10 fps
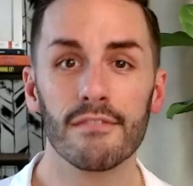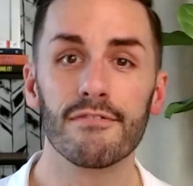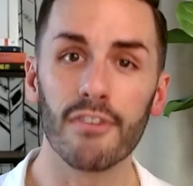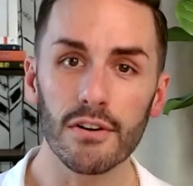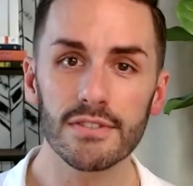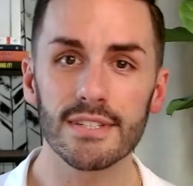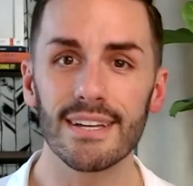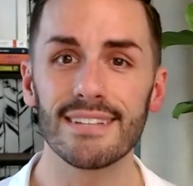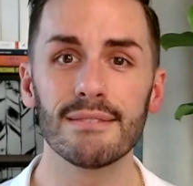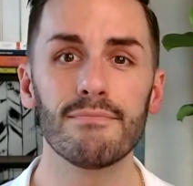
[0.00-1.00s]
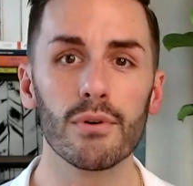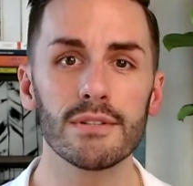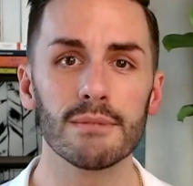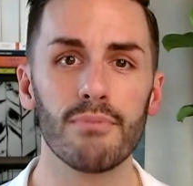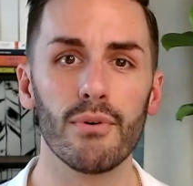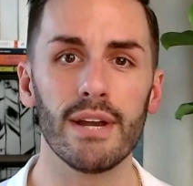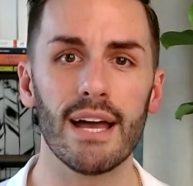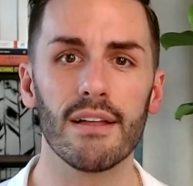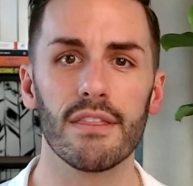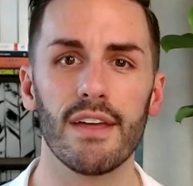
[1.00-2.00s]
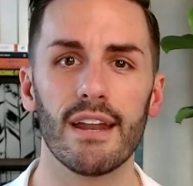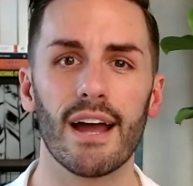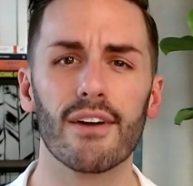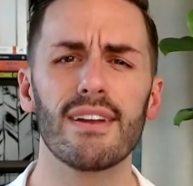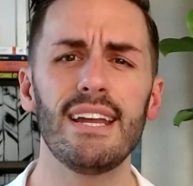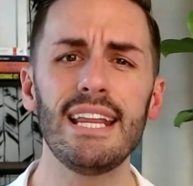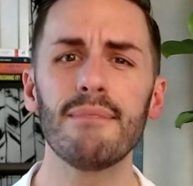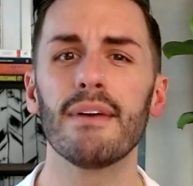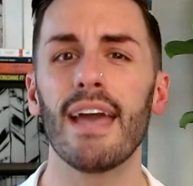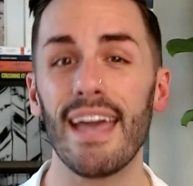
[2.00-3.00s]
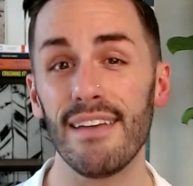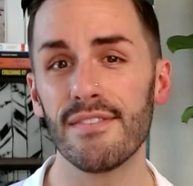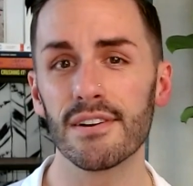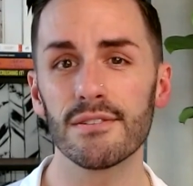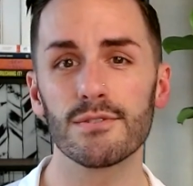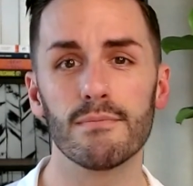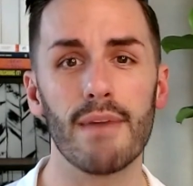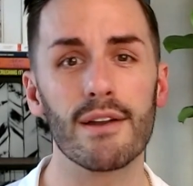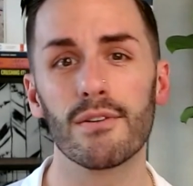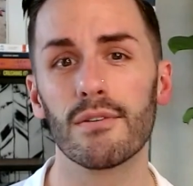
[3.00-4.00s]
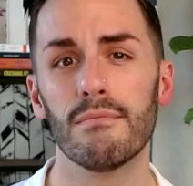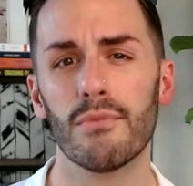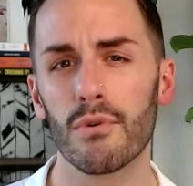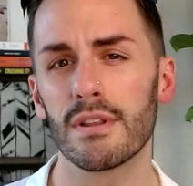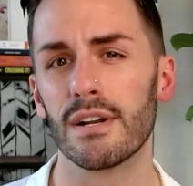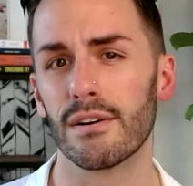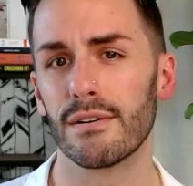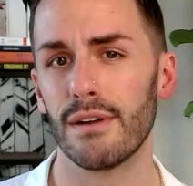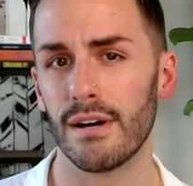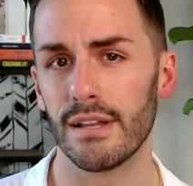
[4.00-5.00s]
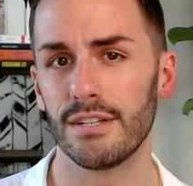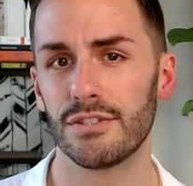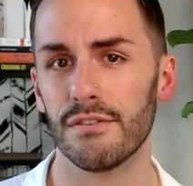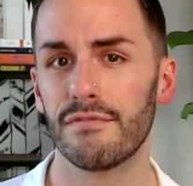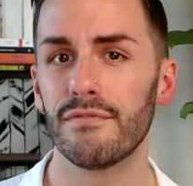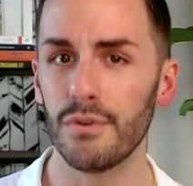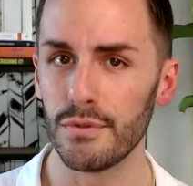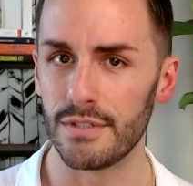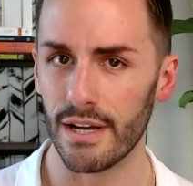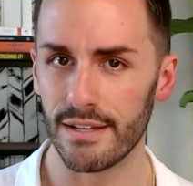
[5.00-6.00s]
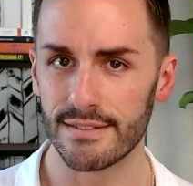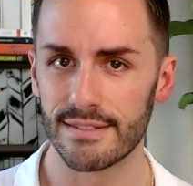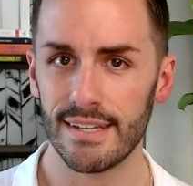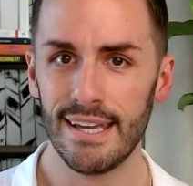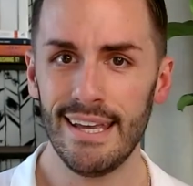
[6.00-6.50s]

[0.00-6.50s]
First, it's important to point out that our eating behaviors matter more than our knowledge of food does.